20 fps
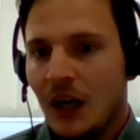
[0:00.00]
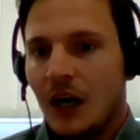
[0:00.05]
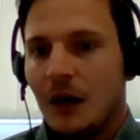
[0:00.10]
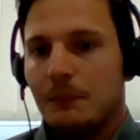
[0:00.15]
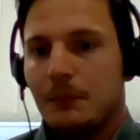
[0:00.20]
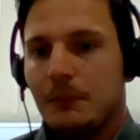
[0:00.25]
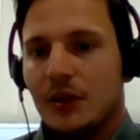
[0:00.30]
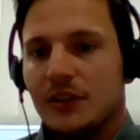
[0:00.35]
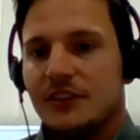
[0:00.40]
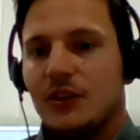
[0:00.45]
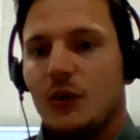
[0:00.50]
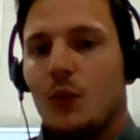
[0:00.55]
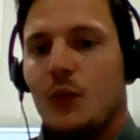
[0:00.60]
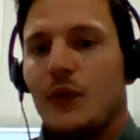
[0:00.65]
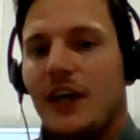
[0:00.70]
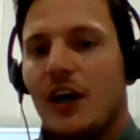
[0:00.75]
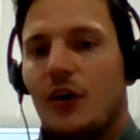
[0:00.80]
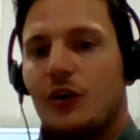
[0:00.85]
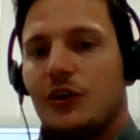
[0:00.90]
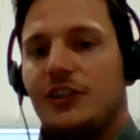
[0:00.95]
But we
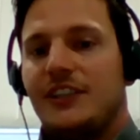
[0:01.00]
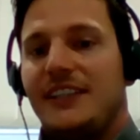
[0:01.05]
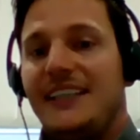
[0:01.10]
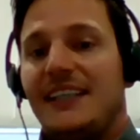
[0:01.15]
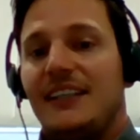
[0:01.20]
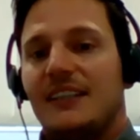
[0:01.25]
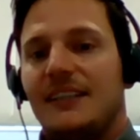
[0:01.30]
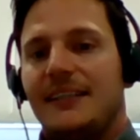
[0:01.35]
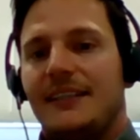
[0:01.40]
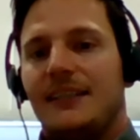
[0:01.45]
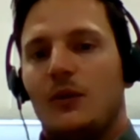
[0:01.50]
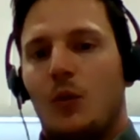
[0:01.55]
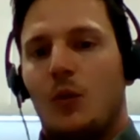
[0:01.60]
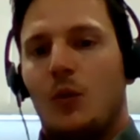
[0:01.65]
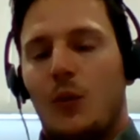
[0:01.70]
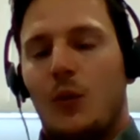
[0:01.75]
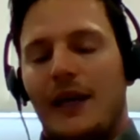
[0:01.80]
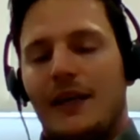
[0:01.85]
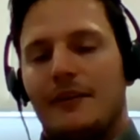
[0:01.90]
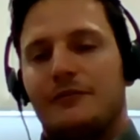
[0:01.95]
are dealing
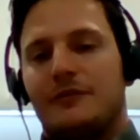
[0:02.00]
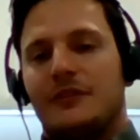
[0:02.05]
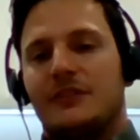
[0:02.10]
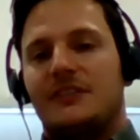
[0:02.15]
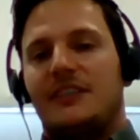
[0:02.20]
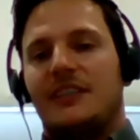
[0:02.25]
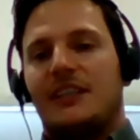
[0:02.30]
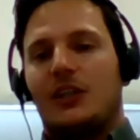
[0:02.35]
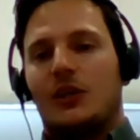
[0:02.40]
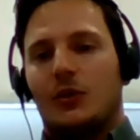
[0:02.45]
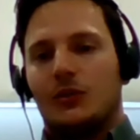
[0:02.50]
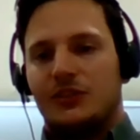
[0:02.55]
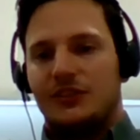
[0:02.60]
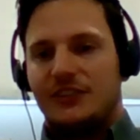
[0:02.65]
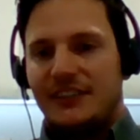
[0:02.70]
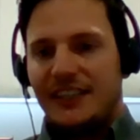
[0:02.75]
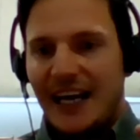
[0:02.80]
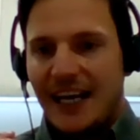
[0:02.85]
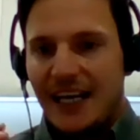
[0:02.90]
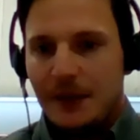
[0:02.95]
with the
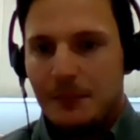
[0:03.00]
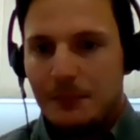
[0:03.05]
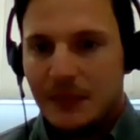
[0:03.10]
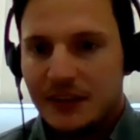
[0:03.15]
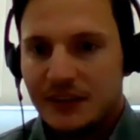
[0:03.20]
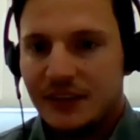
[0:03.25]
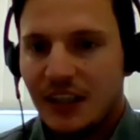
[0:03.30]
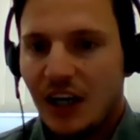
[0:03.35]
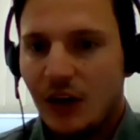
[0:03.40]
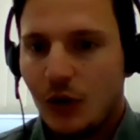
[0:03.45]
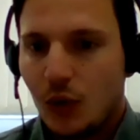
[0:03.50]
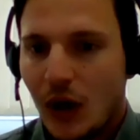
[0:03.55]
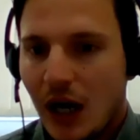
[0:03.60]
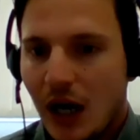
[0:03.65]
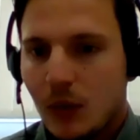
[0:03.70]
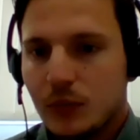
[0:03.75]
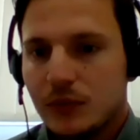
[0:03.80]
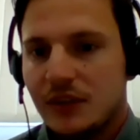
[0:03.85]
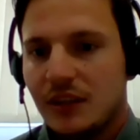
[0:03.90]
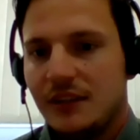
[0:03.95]
containment
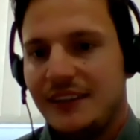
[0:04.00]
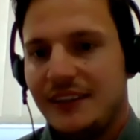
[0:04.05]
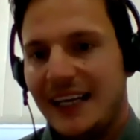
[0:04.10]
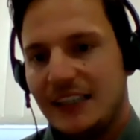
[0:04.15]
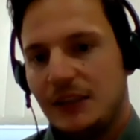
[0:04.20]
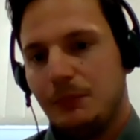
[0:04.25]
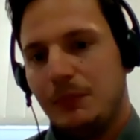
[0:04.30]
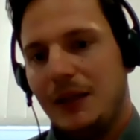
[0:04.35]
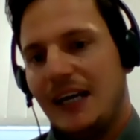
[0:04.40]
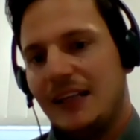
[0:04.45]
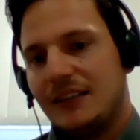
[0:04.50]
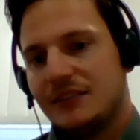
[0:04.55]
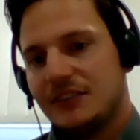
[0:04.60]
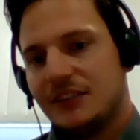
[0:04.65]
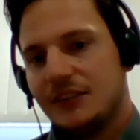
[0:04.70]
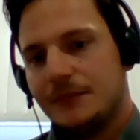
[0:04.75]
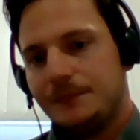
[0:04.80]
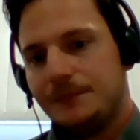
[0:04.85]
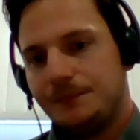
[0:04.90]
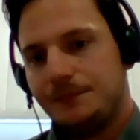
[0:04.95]
around that
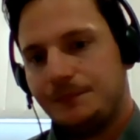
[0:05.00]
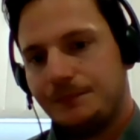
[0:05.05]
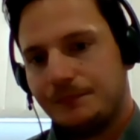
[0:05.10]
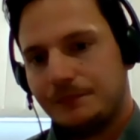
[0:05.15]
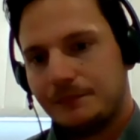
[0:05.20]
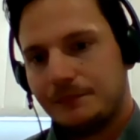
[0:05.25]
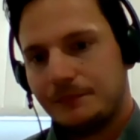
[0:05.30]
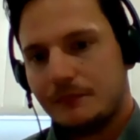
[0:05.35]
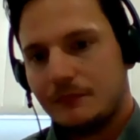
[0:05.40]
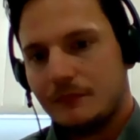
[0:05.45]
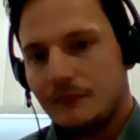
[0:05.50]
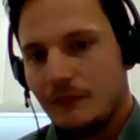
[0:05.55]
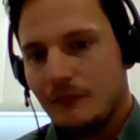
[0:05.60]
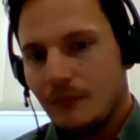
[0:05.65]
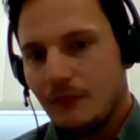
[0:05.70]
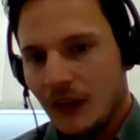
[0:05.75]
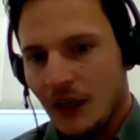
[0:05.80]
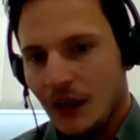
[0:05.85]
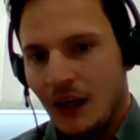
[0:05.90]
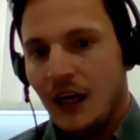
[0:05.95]
plants.
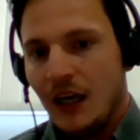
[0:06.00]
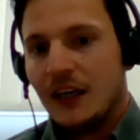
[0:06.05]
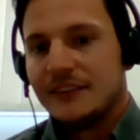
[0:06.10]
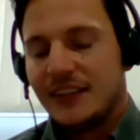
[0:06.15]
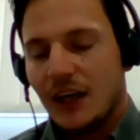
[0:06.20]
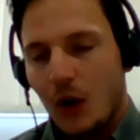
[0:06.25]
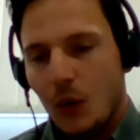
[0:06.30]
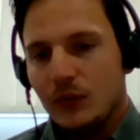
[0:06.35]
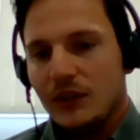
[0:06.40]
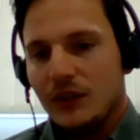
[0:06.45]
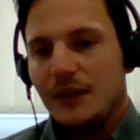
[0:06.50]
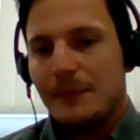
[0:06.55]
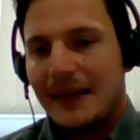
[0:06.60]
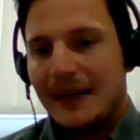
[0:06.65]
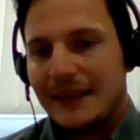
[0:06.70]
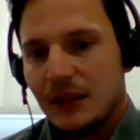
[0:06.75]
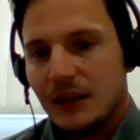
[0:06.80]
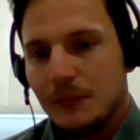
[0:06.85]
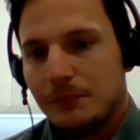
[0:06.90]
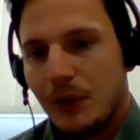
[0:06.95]
The only
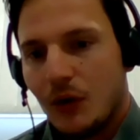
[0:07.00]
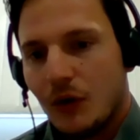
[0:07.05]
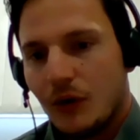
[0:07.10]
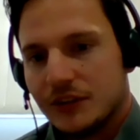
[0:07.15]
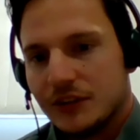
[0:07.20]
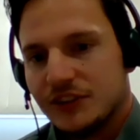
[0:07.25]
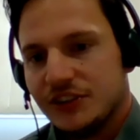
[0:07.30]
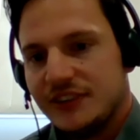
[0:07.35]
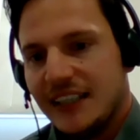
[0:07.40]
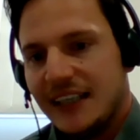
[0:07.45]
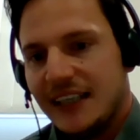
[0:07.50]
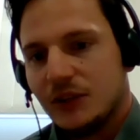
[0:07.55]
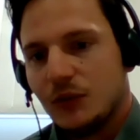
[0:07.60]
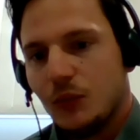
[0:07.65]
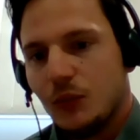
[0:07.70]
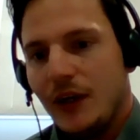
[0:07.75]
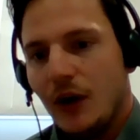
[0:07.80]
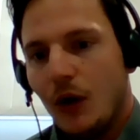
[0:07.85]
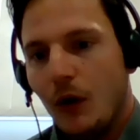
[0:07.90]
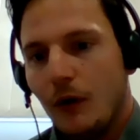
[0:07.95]
metal parts that
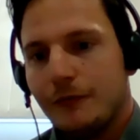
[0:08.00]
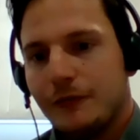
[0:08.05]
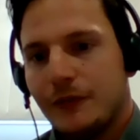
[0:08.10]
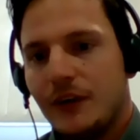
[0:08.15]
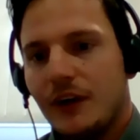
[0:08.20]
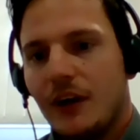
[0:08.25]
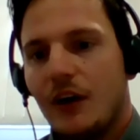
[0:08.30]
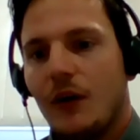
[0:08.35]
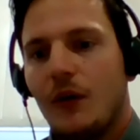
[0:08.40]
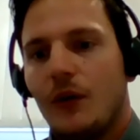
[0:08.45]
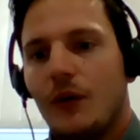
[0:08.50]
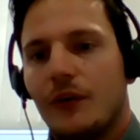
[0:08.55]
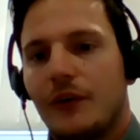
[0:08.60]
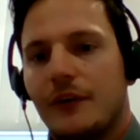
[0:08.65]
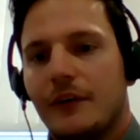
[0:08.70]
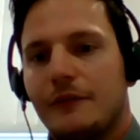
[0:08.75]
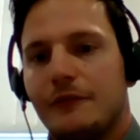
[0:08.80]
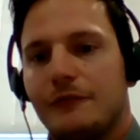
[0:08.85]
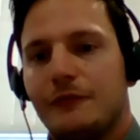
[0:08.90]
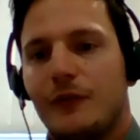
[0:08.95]
we offer are
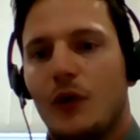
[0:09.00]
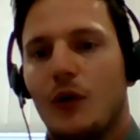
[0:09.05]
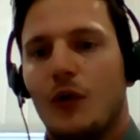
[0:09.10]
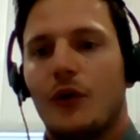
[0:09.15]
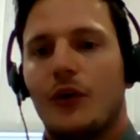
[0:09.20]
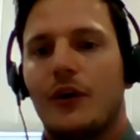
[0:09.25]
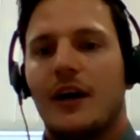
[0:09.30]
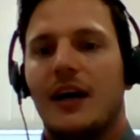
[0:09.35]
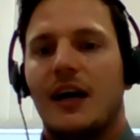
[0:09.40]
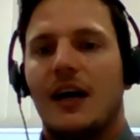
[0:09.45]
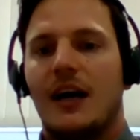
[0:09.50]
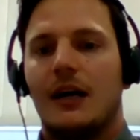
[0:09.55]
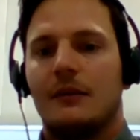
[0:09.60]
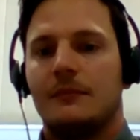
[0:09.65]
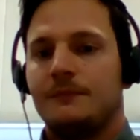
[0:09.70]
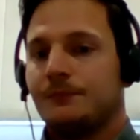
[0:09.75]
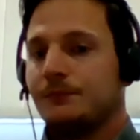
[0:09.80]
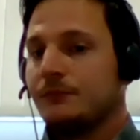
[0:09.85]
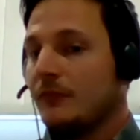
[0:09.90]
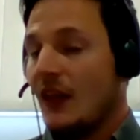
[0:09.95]
for
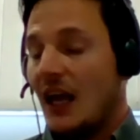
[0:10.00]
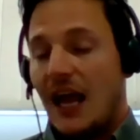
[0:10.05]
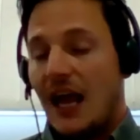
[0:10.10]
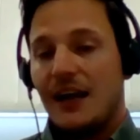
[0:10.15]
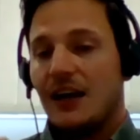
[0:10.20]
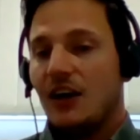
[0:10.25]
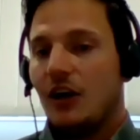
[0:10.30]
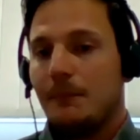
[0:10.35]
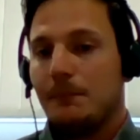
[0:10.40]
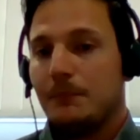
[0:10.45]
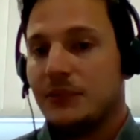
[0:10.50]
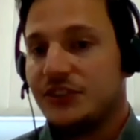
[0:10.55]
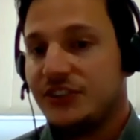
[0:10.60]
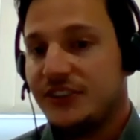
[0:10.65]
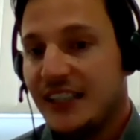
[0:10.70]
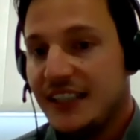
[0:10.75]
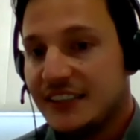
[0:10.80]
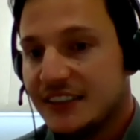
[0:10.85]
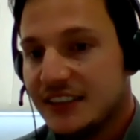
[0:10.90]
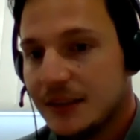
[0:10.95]
hang up a
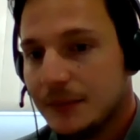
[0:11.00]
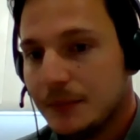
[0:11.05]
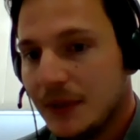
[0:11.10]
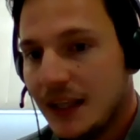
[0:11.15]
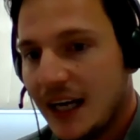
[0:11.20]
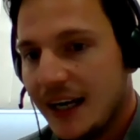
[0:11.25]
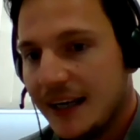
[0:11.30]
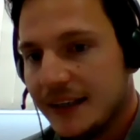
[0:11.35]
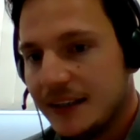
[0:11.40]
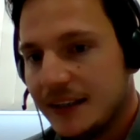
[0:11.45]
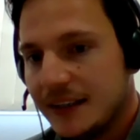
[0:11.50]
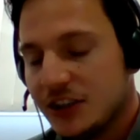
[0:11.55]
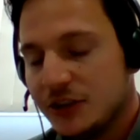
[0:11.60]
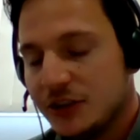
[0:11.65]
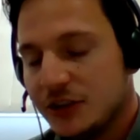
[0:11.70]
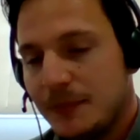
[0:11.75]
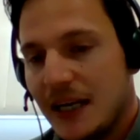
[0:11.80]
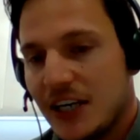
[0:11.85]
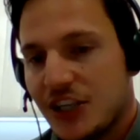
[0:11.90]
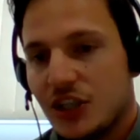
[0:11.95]
system like
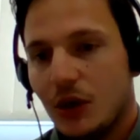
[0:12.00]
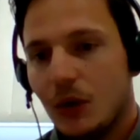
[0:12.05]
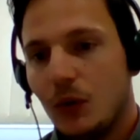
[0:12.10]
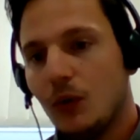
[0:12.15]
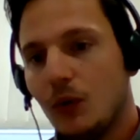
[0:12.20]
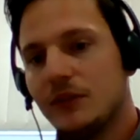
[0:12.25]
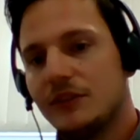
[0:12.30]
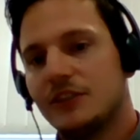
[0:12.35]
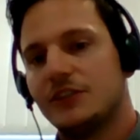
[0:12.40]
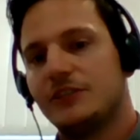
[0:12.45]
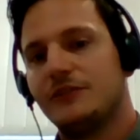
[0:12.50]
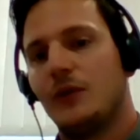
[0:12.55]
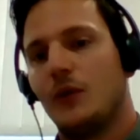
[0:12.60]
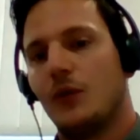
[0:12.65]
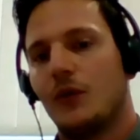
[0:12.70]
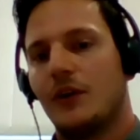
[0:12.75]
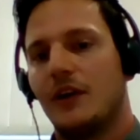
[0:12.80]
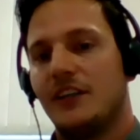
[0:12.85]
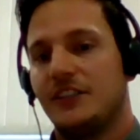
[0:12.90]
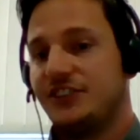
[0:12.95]
special holders
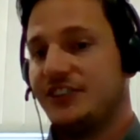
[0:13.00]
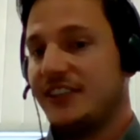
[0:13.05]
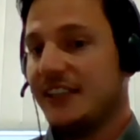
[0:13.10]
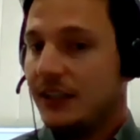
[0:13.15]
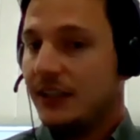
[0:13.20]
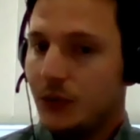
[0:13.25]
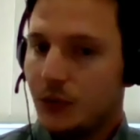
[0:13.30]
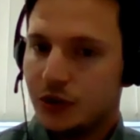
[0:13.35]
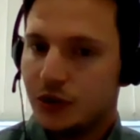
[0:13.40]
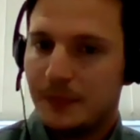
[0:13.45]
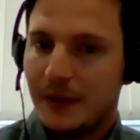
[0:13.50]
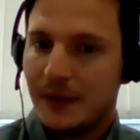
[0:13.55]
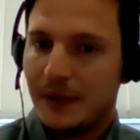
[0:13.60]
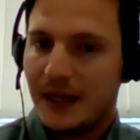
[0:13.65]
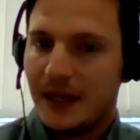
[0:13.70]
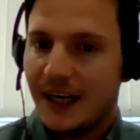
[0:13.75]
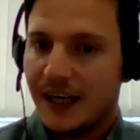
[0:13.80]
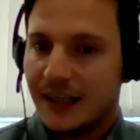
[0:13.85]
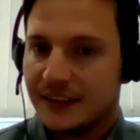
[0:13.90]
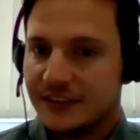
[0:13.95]
for single-use
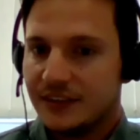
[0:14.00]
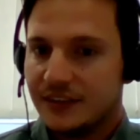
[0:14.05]
bags,